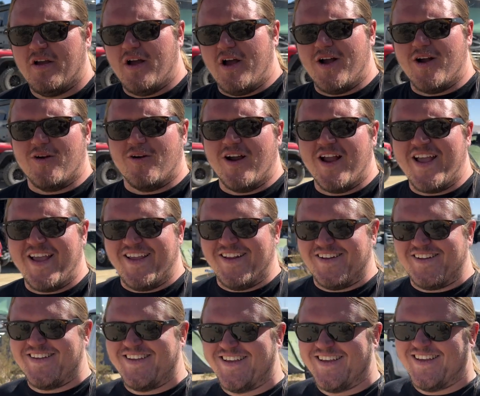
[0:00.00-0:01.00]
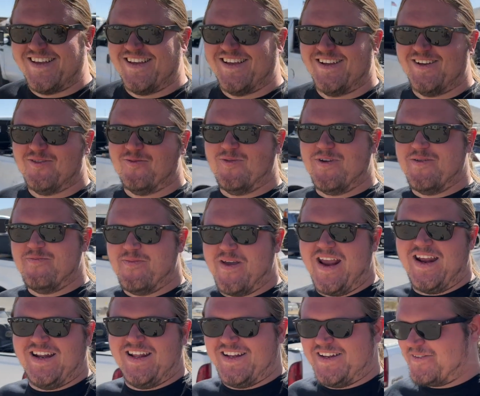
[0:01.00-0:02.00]
All right. We
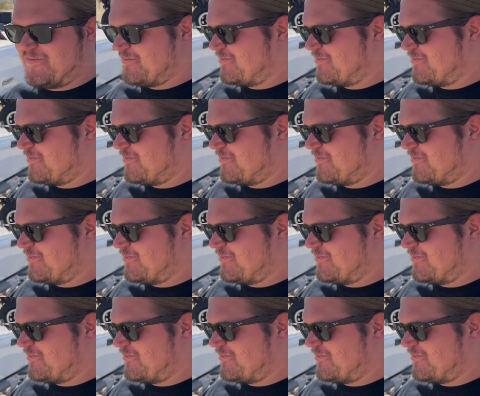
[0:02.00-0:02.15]
made it.